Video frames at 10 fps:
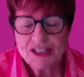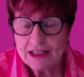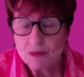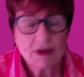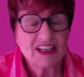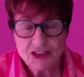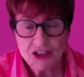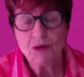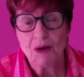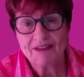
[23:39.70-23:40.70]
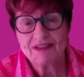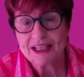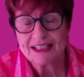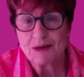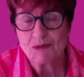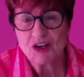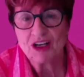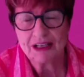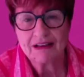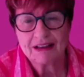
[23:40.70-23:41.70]
days when I do have to get up
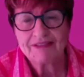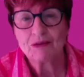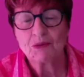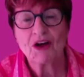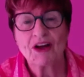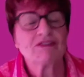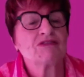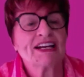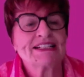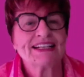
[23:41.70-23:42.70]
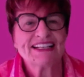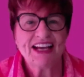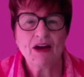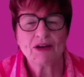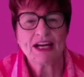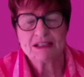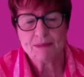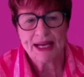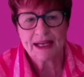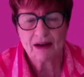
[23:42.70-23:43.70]
really early for whatever reason, is it okay
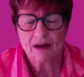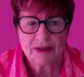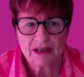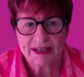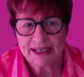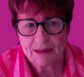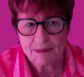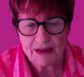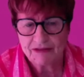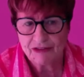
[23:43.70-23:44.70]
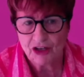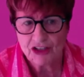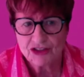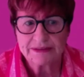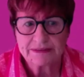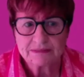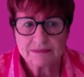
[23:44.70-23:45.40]
to make it overnight, keep it in the fridge?